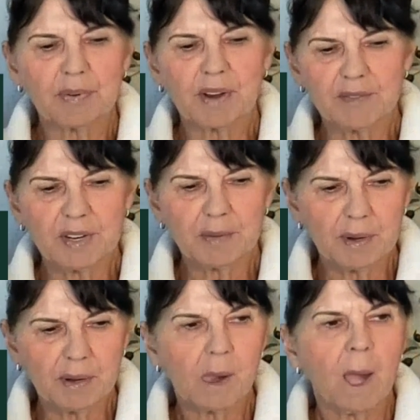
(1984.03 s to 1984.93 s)
we're private
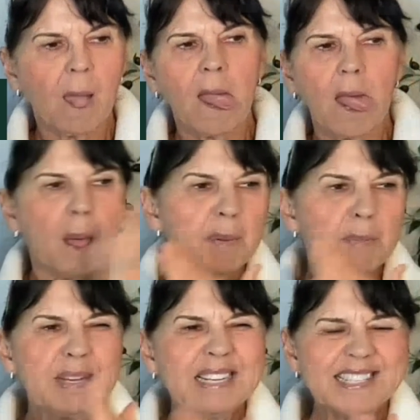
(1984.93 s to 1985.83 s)
about,
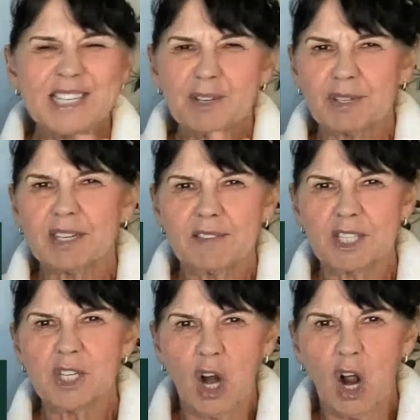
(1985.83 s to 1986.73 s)
but being secretive
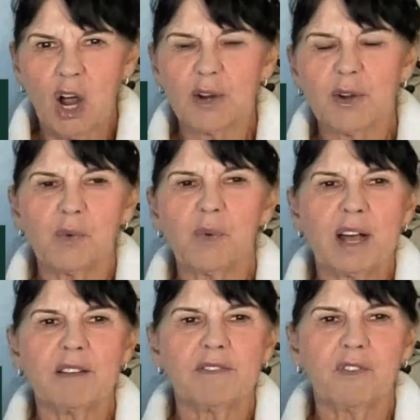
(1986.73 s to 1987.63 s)
does not augur
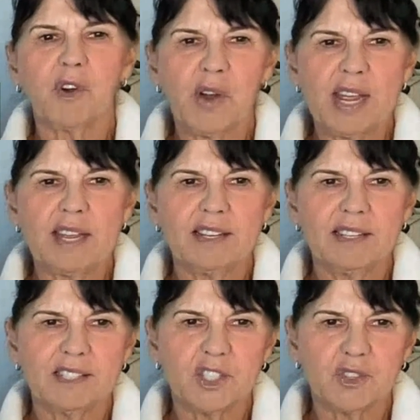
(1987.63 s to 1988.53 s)
well for
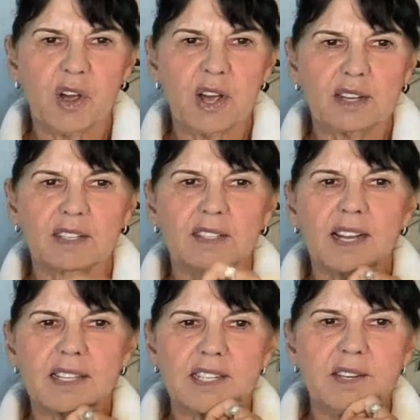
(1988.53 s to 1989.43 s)
a strong,
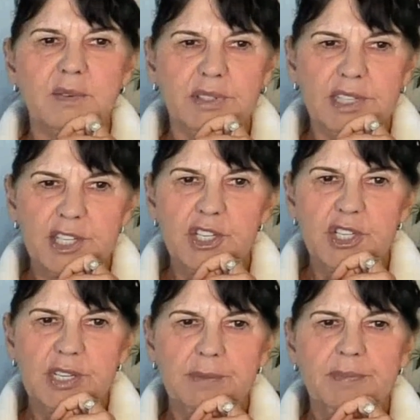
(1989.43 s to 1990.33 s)
lasting
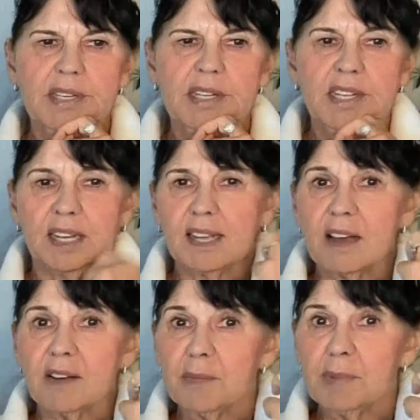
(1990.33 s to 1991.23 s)
relationship.
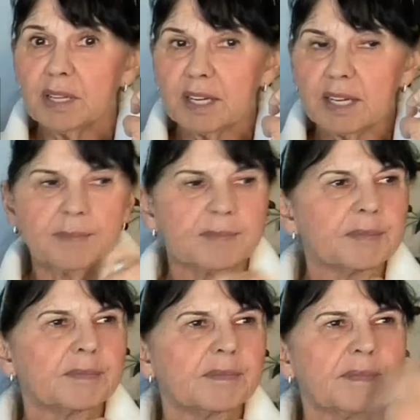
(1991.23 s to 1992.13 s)
Accountability.
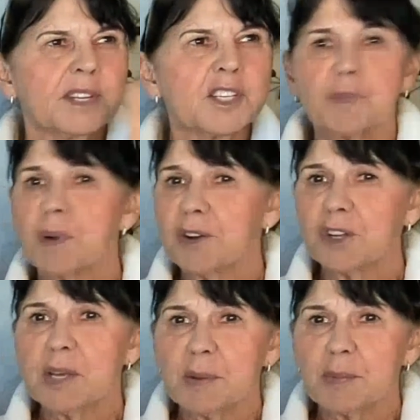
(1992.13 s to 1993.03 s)
Your
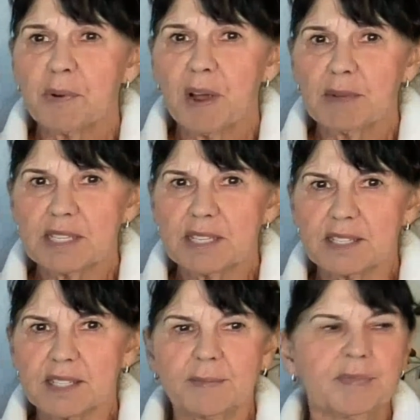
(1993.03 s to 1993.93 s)
partner keep their
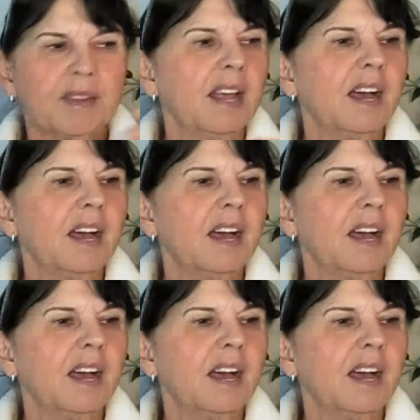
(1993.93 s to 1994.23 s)
promises.